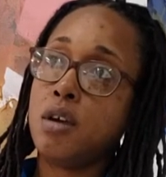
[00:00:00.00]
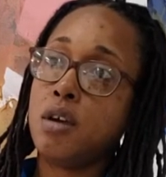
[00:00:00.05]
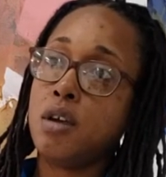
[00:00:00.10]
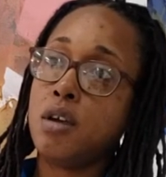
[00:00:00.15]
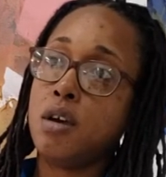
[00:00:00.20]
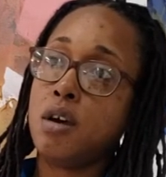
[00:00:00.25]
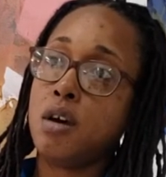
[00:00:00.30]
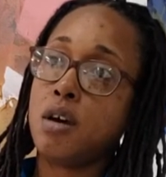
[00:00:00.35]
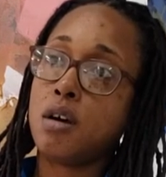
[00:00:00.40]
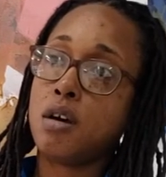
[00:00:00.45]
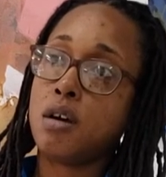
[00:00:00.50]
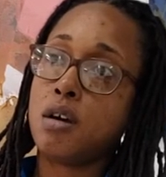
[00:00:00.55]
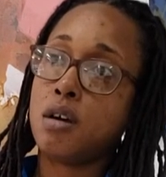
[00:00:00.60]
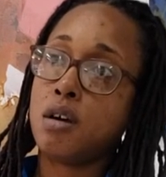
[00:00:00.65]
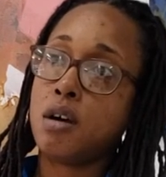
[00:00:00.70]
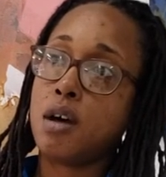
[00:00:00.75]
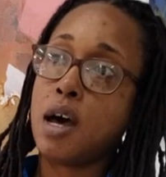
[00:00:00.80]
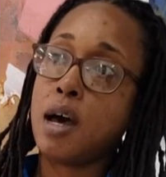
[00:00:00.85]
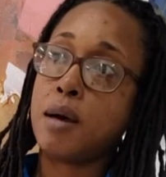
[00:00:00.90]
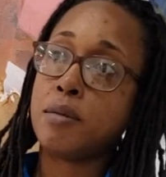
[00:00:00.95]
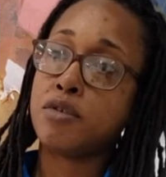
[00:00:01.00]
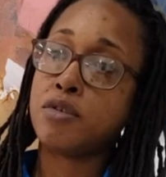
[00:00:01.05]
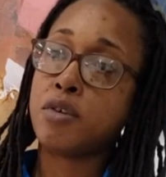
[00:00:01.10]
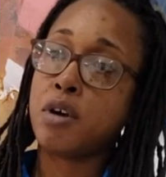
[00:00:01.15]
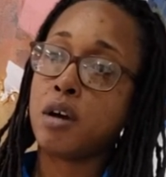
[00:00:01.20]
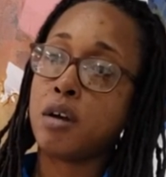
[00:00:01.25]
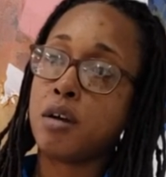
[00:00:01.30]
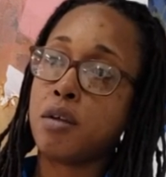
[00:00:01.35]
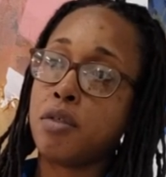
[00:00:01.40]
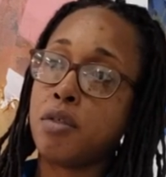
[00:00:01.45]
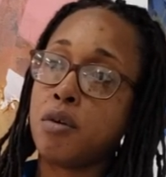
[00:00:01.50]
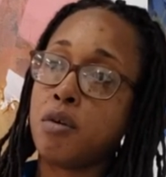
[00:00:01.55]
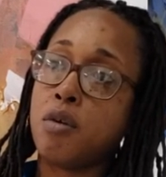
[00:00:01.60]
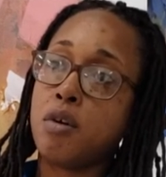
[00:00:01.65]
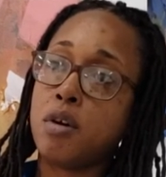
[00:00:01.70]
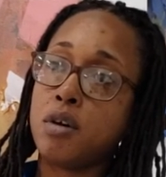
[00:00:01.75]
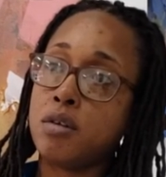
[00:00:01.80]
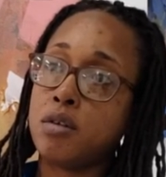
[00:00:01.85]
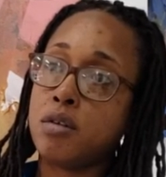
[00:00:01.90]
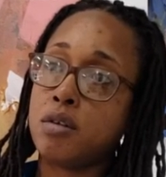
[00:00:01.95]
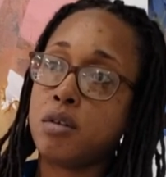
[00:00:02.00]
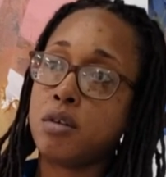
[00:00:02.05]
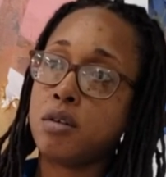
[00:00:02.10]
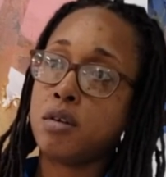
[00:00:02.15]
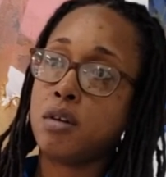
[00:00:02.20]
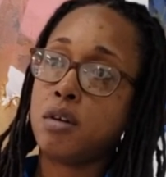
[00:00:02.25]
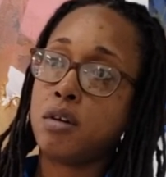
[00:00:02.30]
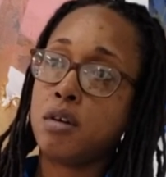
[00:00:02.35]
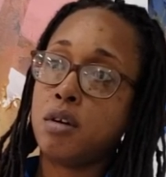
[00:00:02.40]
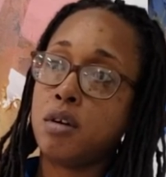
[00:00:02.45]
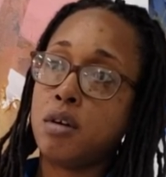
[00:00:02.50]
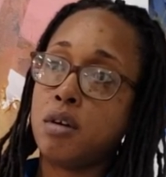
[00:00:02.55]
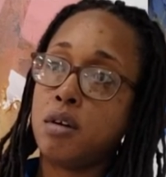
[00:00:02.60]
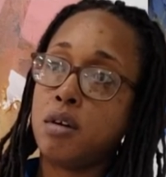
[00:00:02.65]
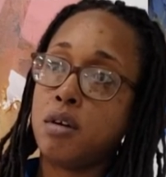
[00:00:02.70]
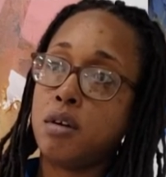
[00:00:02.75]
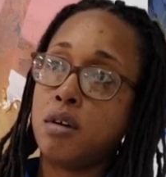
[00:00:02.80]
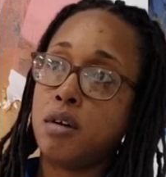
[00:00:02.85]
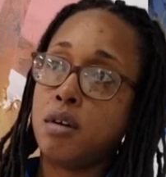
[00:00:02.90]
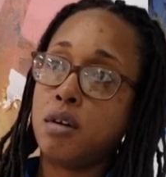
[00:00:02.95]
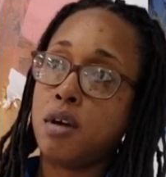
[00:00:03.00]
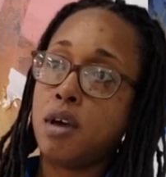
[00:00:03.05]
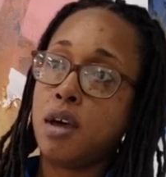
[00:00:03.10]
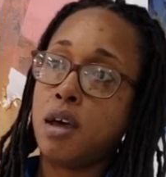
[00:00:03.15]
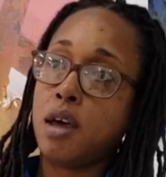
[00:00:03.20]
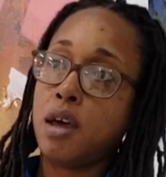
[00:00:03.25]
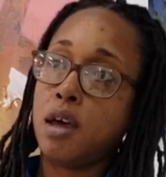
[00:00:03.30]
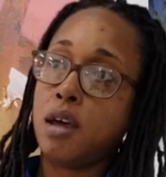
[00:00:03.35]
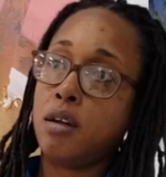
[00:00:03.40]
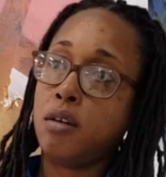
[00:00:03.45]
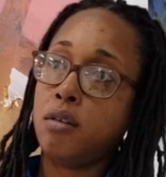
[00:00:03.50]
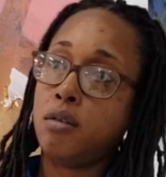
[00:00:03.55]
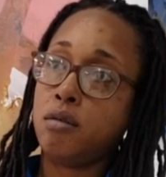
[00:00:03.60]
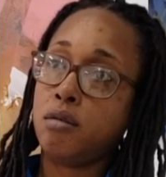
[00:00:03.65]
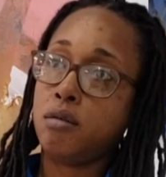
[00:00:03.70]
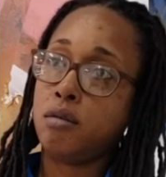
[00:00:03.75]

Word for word: yuck for abstract thought and